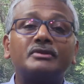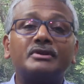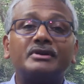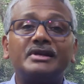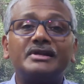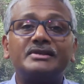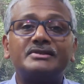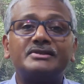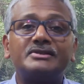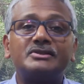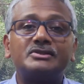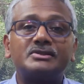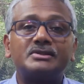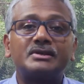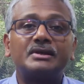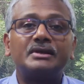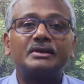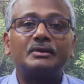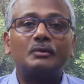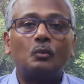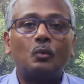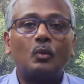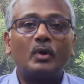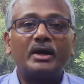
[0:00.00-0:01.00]
of the reasons
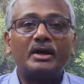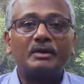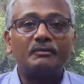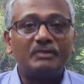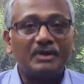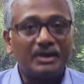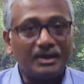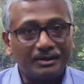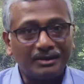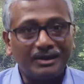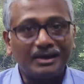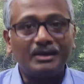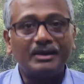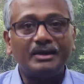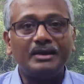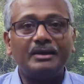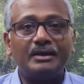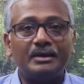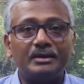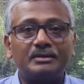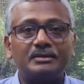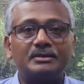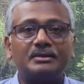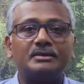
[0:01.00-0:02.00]
why we really
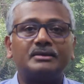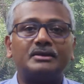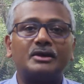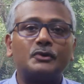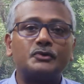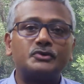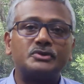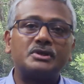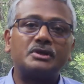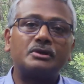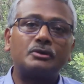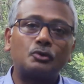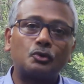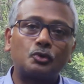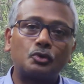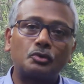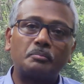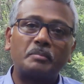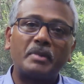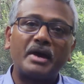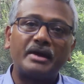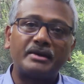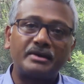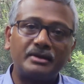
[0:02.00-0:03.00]
hit the 1,000 crore
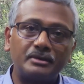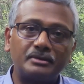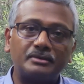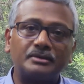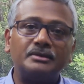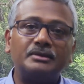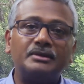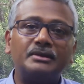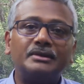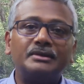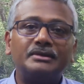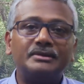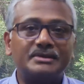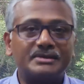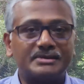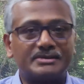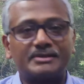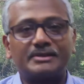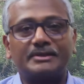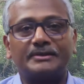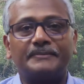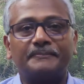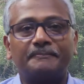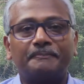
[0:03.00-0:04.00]
barrier
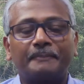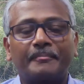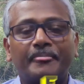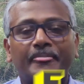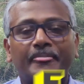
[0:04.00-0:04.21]
this year.